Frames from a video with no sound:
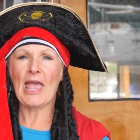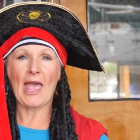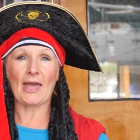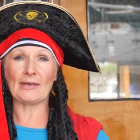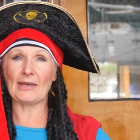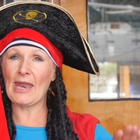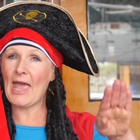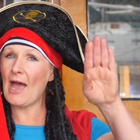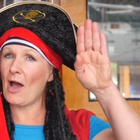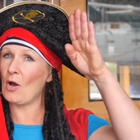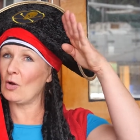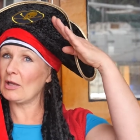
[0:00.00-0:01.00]
and
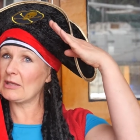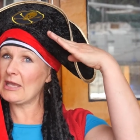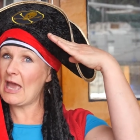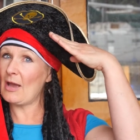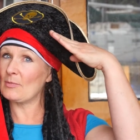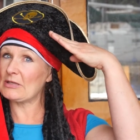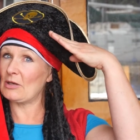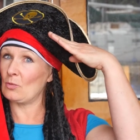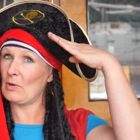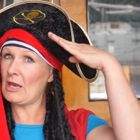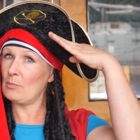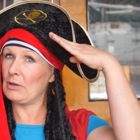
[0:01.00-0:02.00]
now Captain
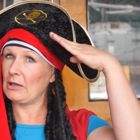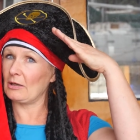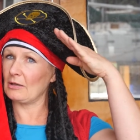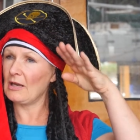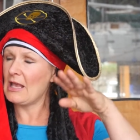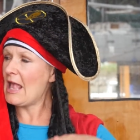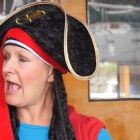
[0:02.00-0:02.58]
Redbeard